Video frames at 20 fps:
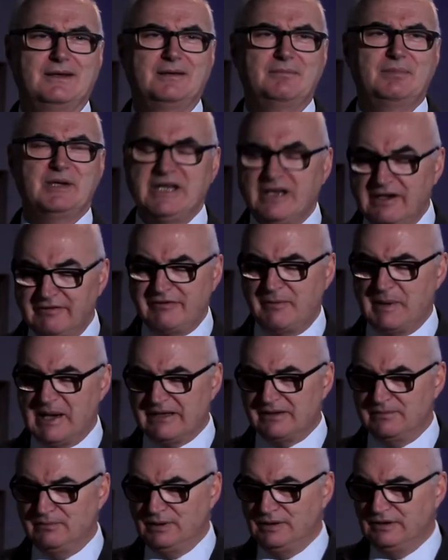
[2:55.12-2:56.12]
But enough about
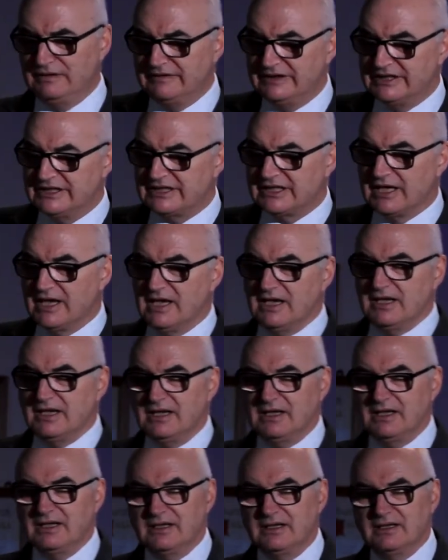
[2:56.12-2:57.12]
the movies.
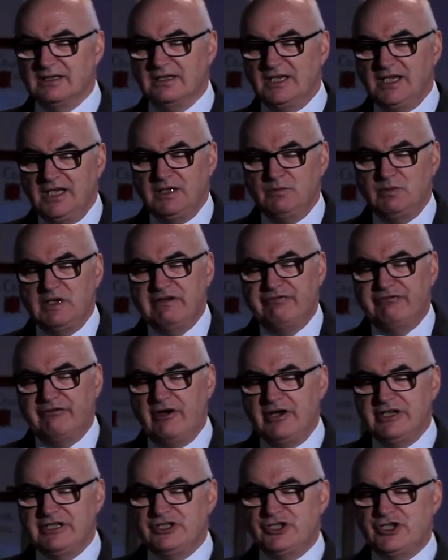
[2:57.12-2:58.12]
Here we
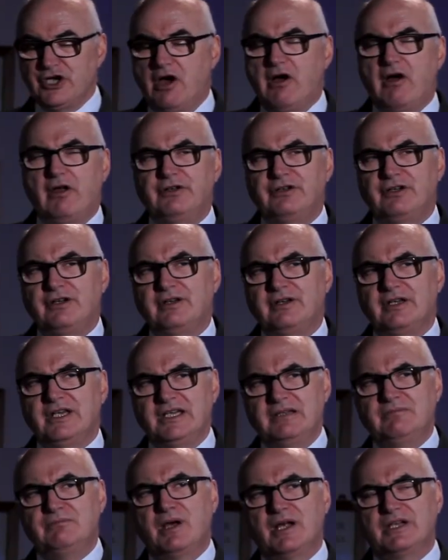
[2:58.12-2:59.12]
find John
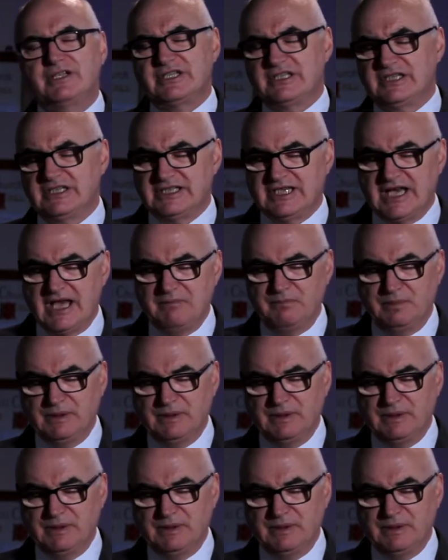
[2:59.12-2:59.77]
in much the same